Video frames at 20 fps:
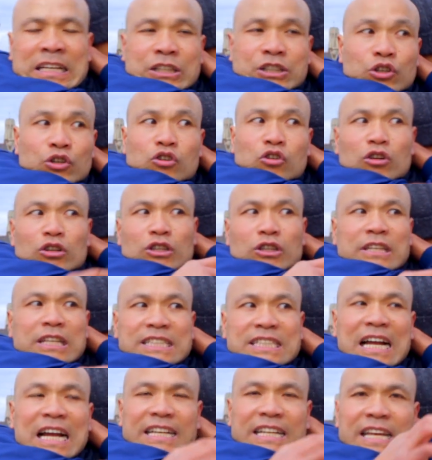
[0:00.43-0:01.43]
You got
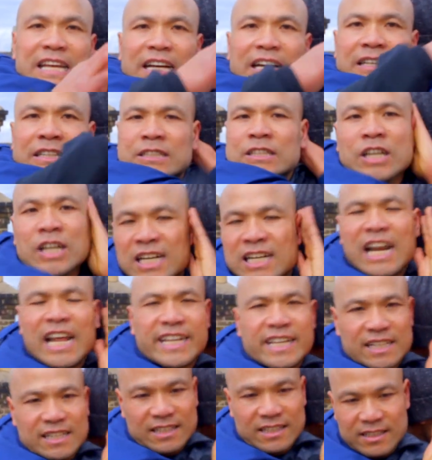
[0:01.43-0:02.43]
this hand here.
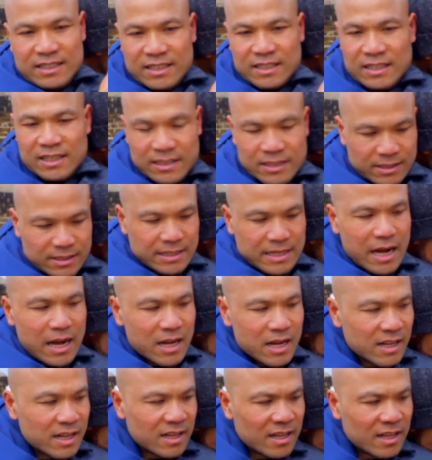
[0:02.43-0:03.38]
Link. Yeah?